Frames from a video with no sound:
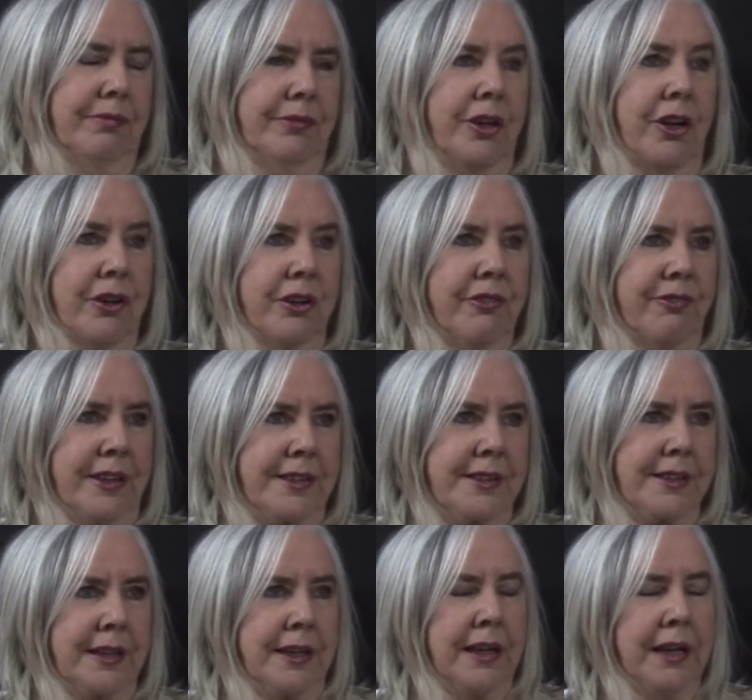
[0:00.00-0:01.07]
town of
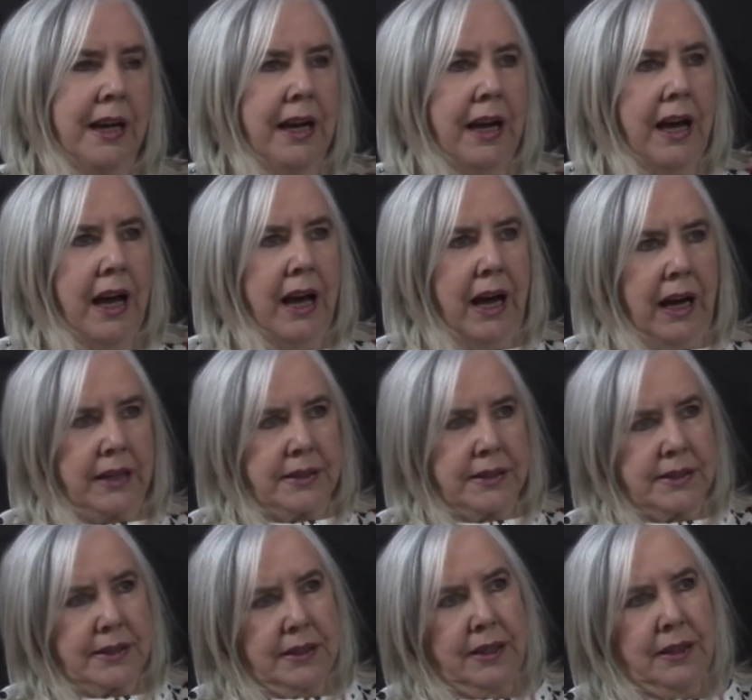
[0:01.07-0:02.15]
Fintona. And
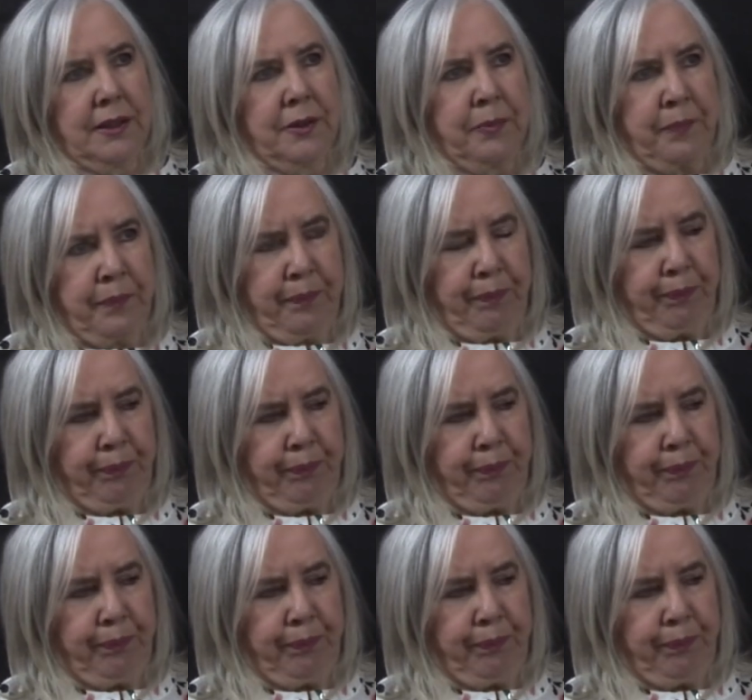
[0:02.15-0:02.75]
um,